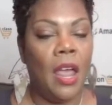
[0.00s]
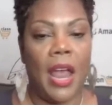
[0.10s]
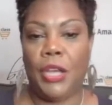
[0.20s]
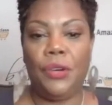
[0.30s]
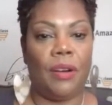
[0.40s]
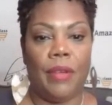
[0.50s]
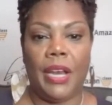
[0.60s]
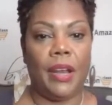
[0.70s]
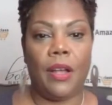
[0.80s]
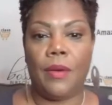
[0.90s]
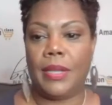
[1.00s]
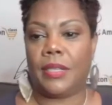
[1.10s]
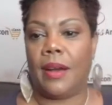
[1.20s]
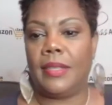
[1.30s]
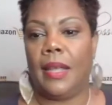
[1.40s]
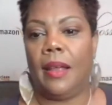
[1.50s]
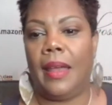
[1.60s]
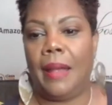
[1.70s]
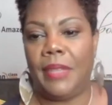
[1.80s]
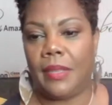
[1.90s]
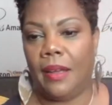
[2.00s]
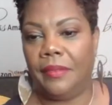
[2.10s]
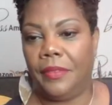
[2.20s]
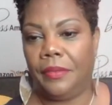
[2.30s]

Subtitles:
and you are ready to go and start selling on Amazon.